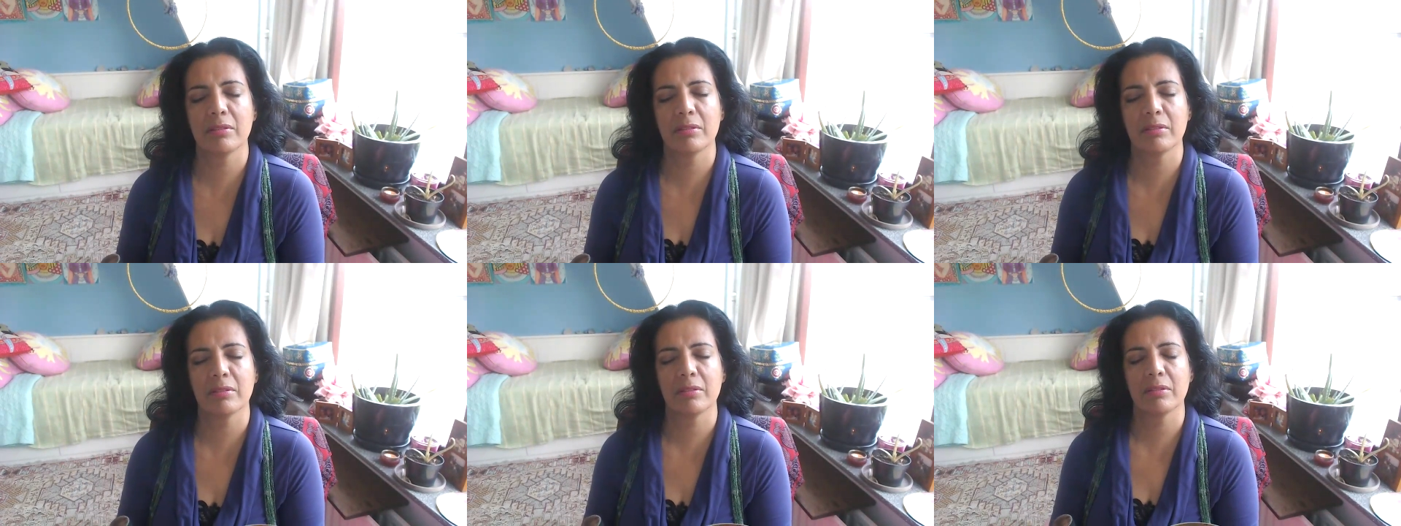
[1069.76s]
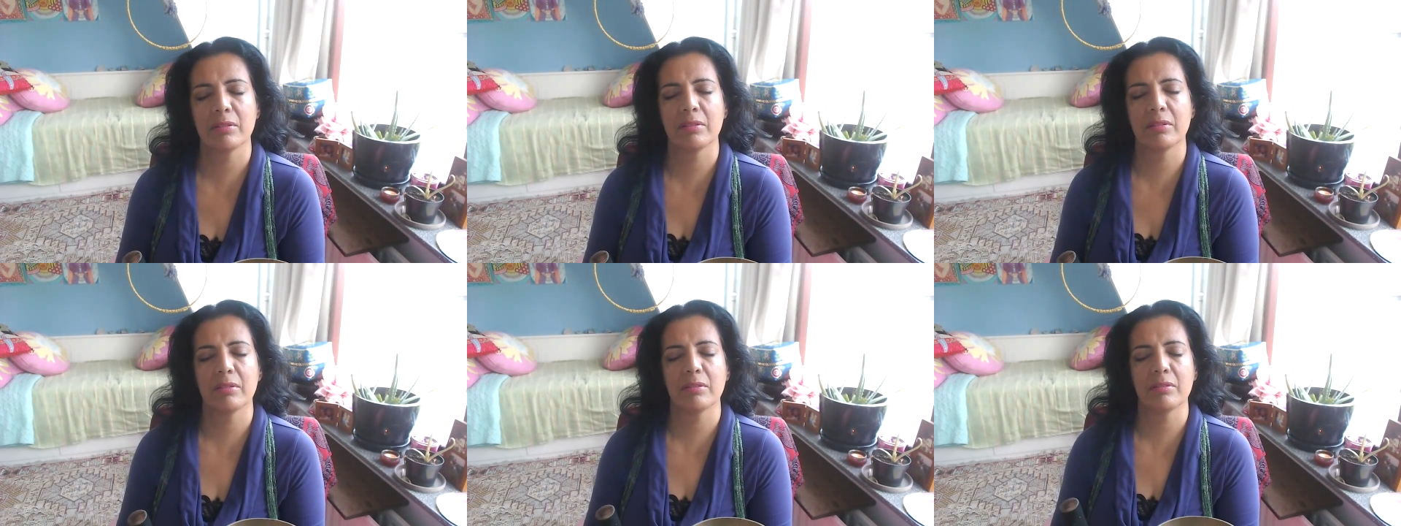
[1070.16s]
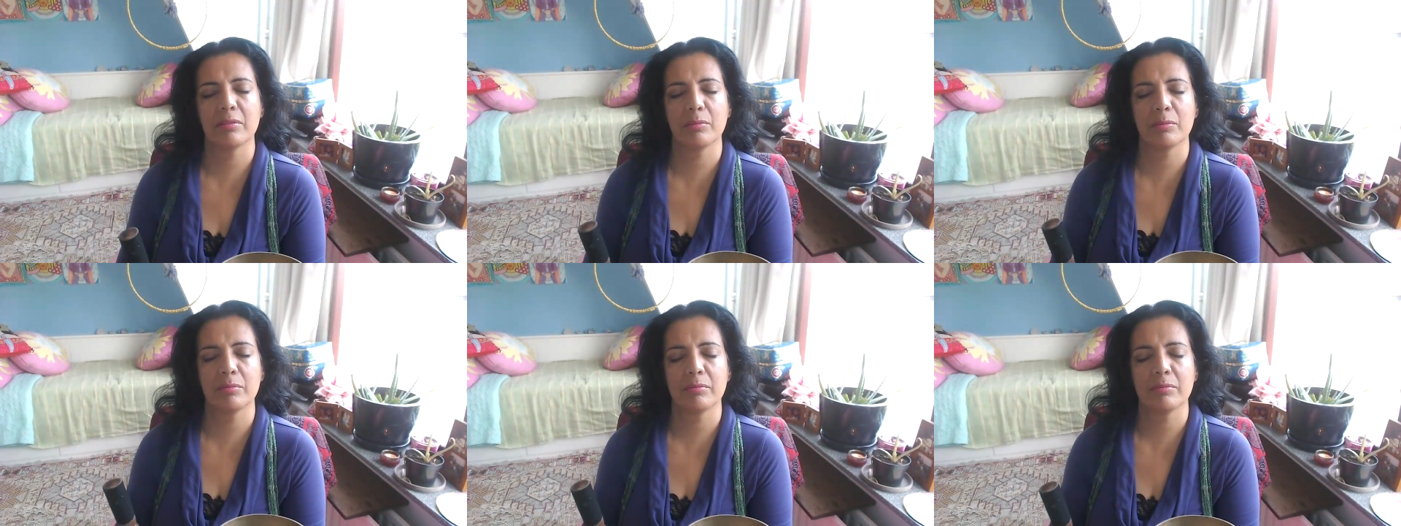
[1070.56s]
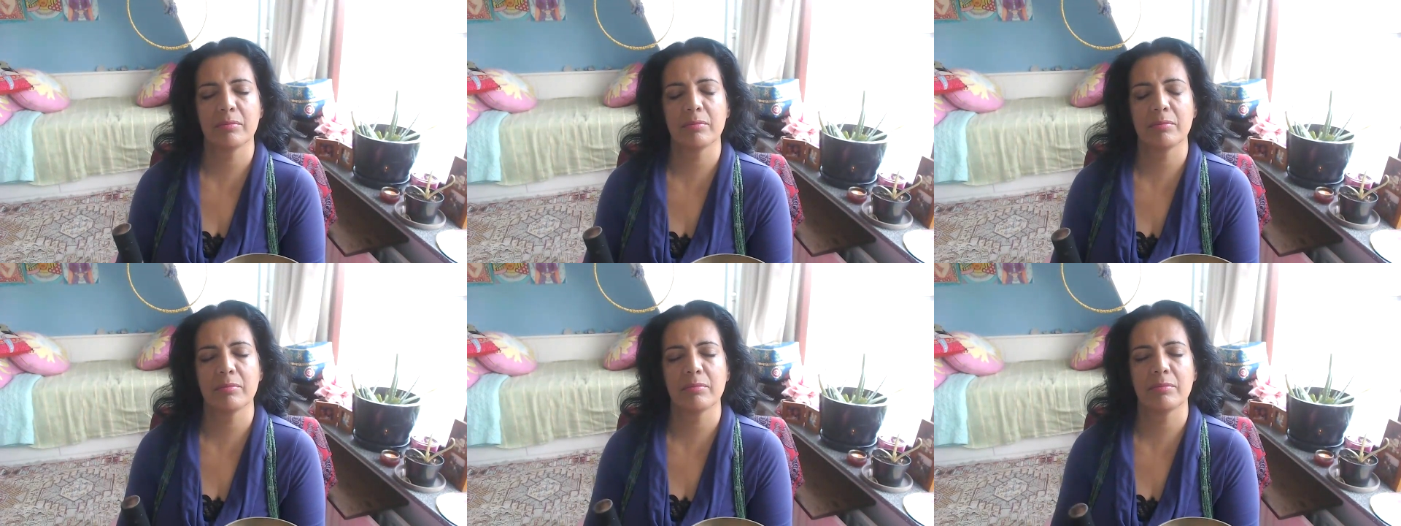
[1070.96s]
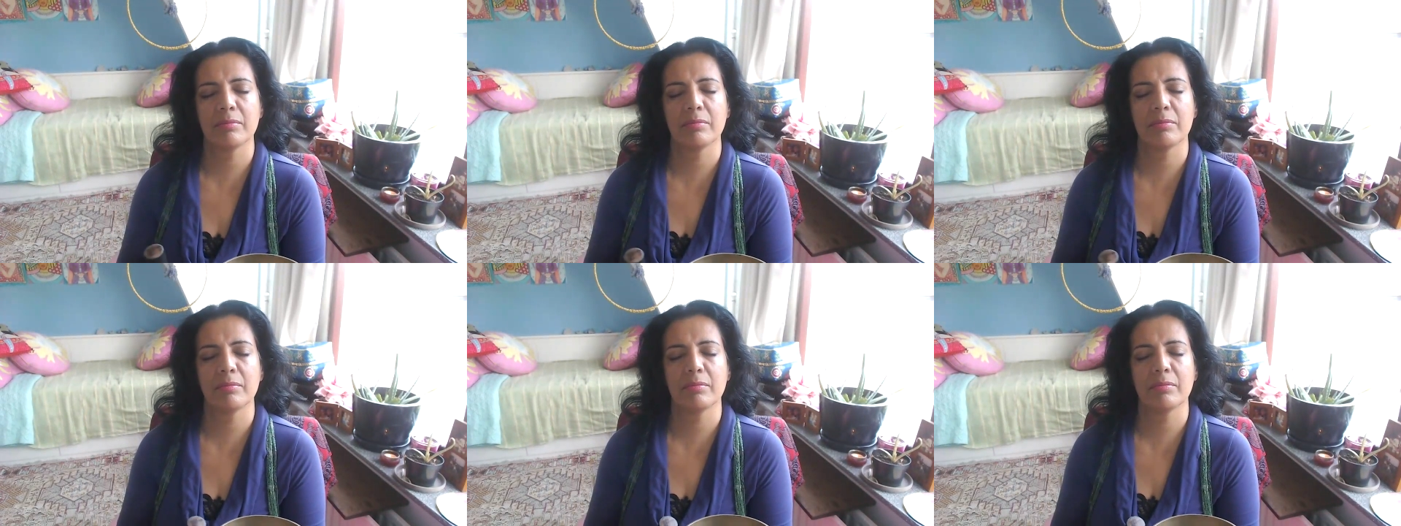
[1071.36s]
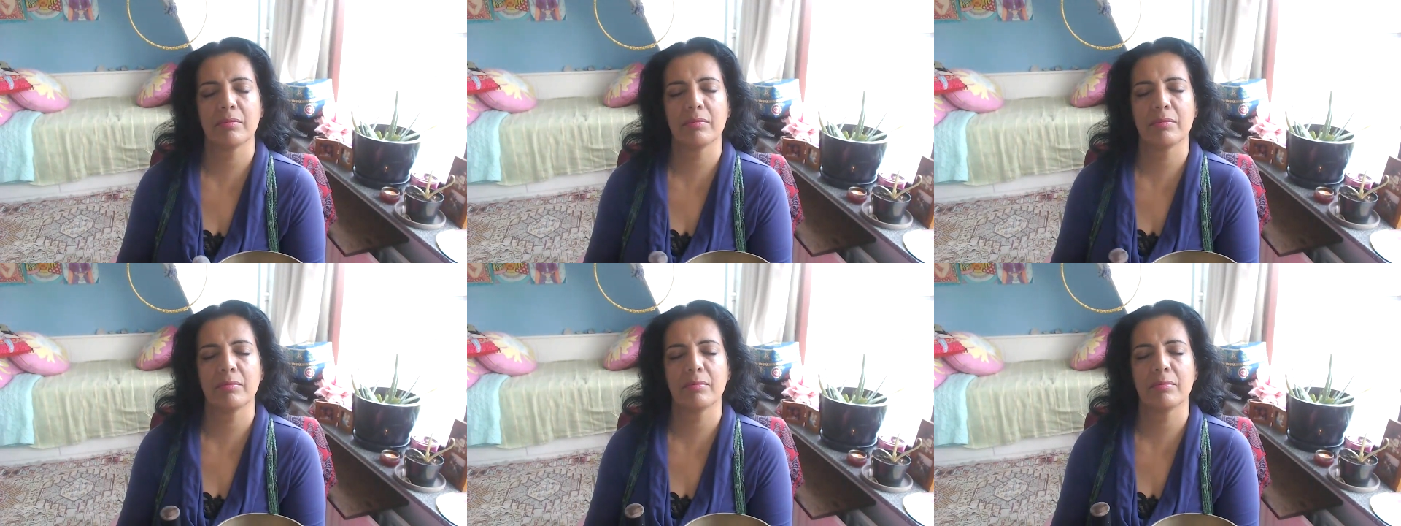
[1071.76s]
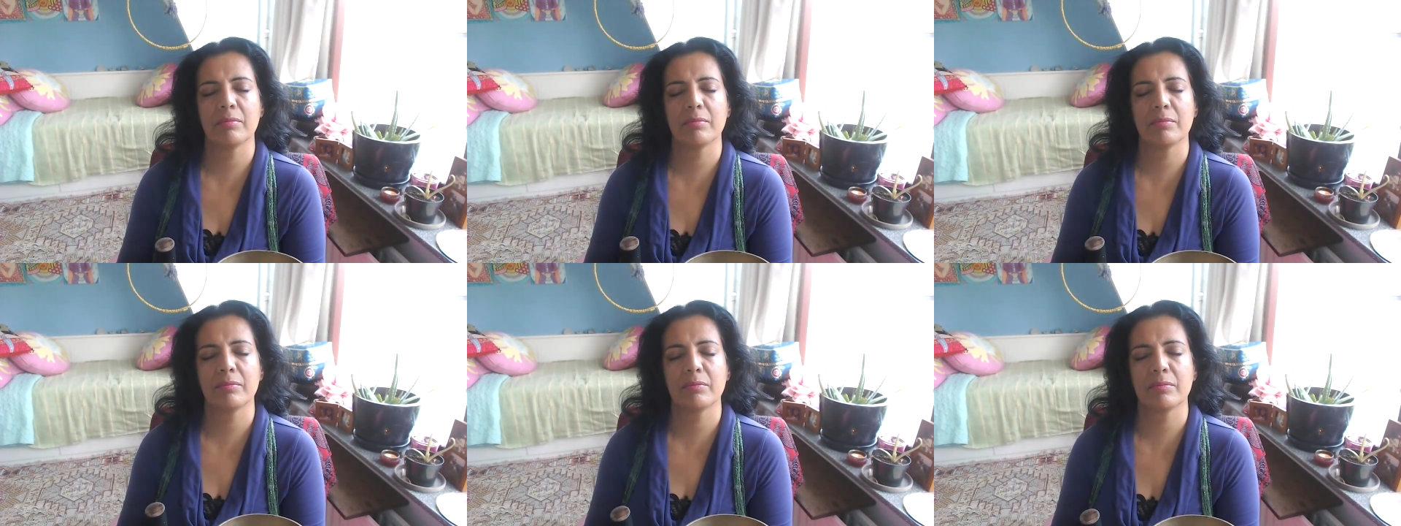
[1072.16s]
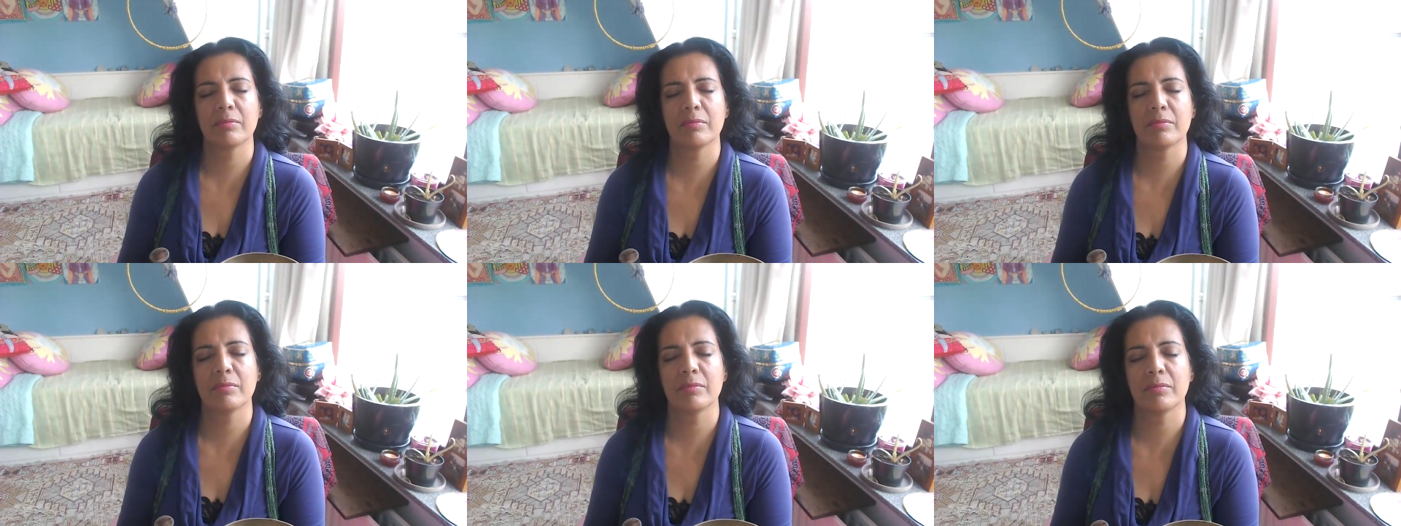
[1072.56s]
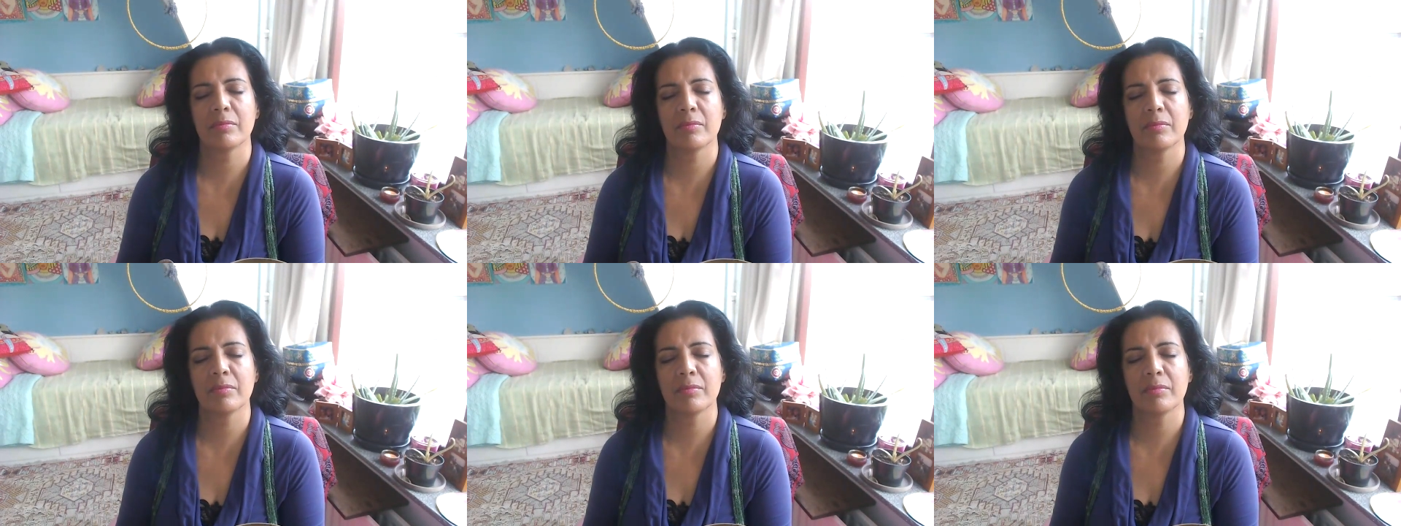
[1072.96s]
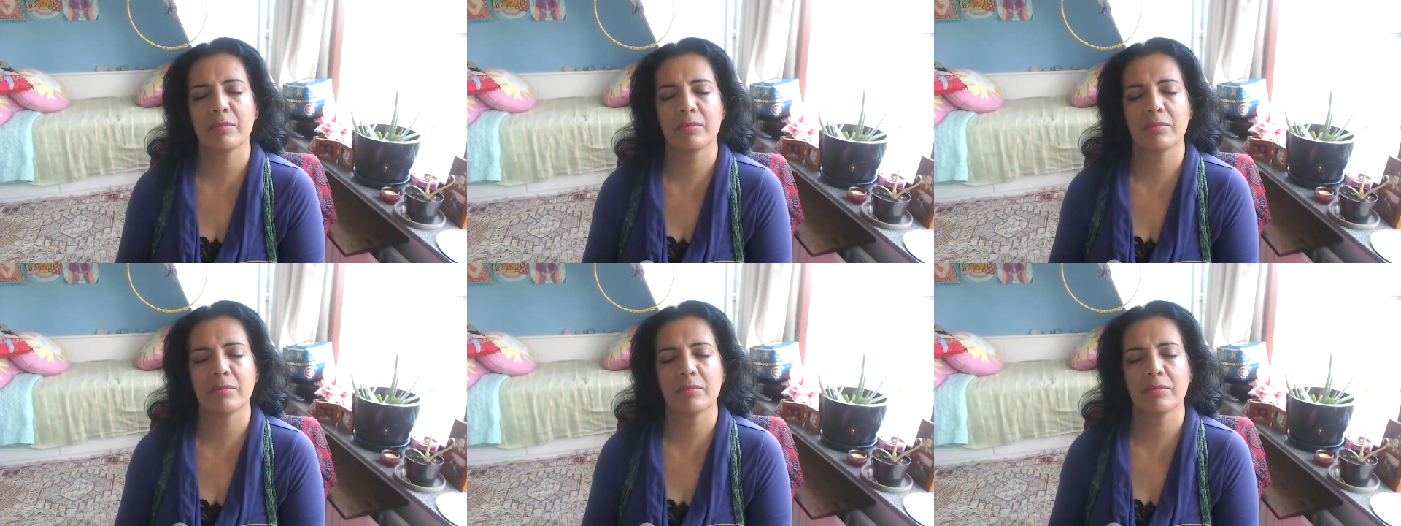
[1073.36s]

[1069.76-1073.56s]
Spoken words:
Nothing is said.